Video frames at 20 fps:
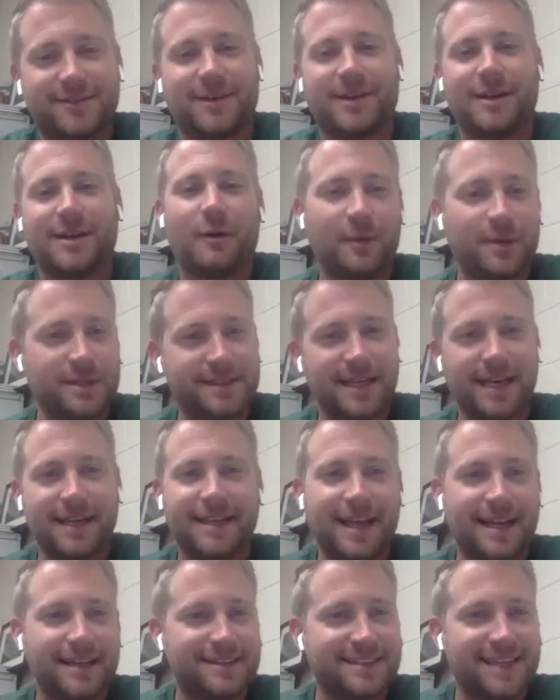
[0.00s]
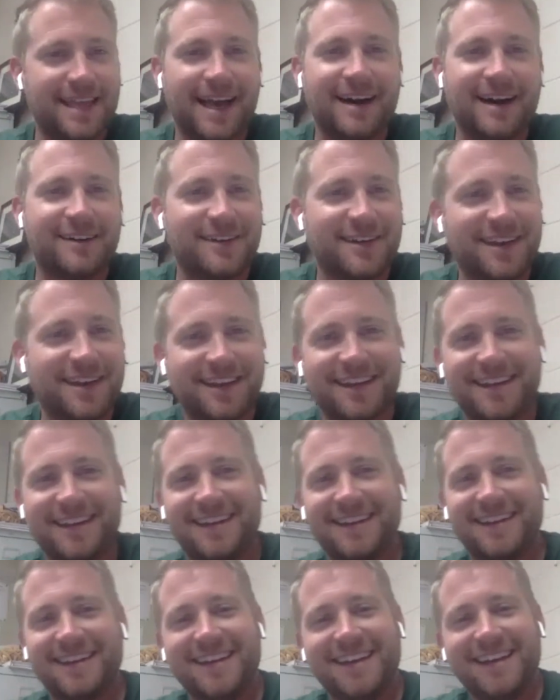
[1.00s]
So I'd always take that scouting,
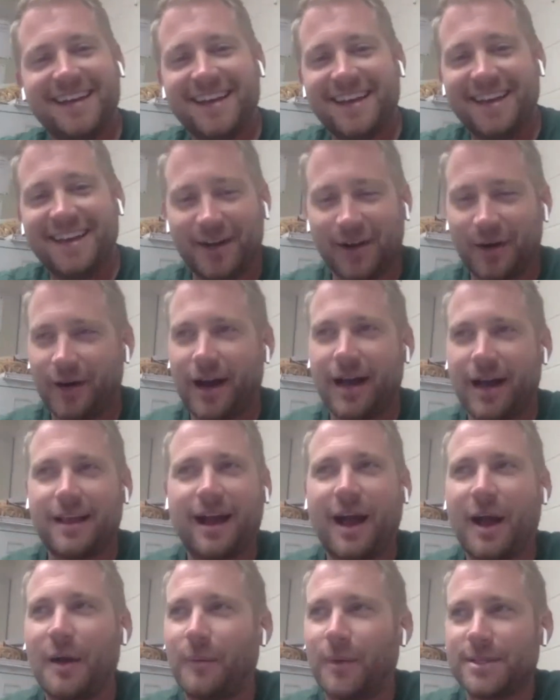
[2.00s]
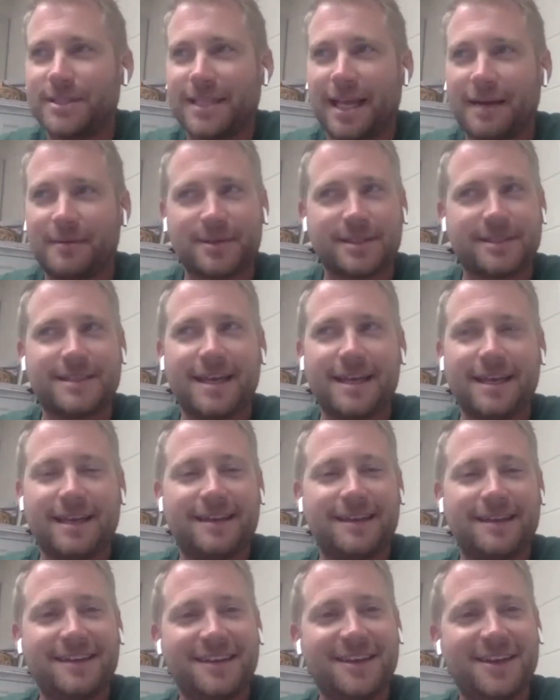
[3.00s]
and, I wasn't able to take,
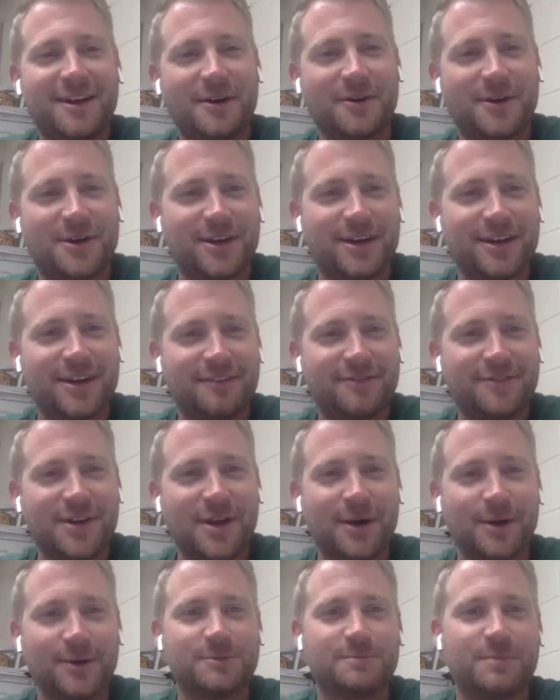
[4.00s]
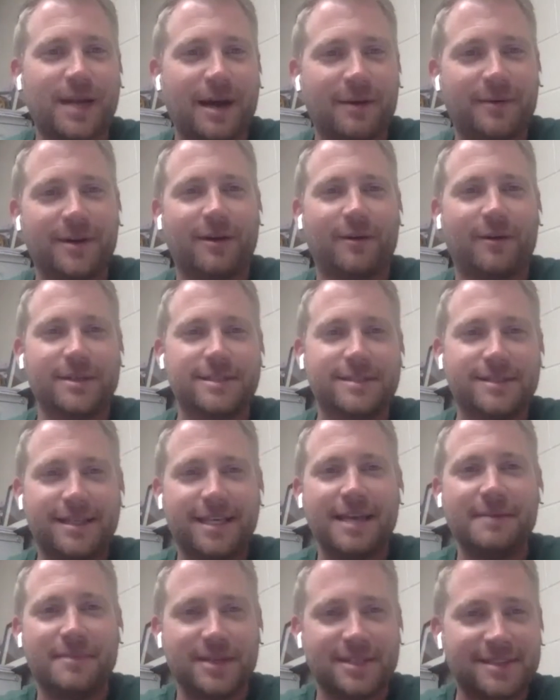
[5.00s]
good enough notes, but I would always
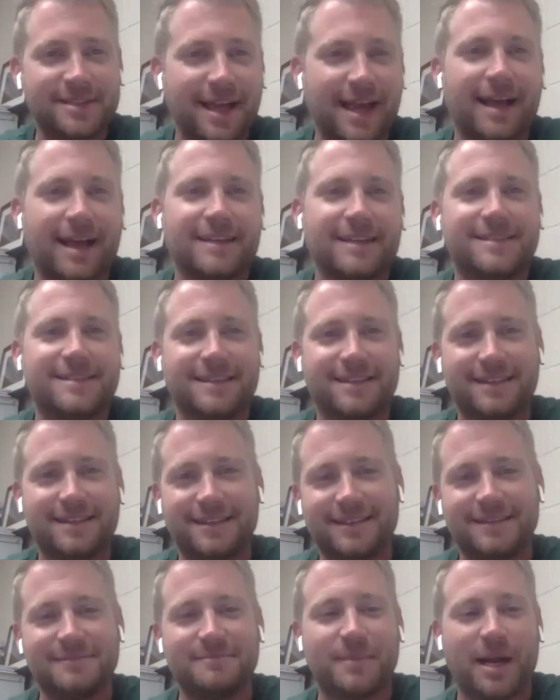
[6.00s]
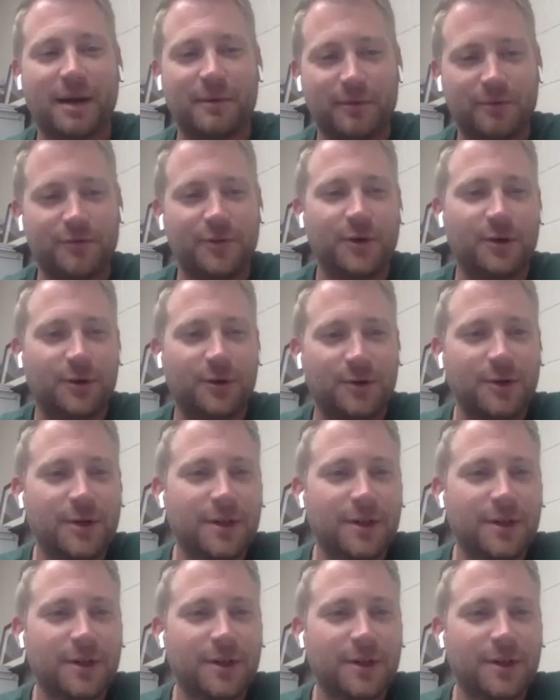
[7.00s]
keep the stats, but I would feel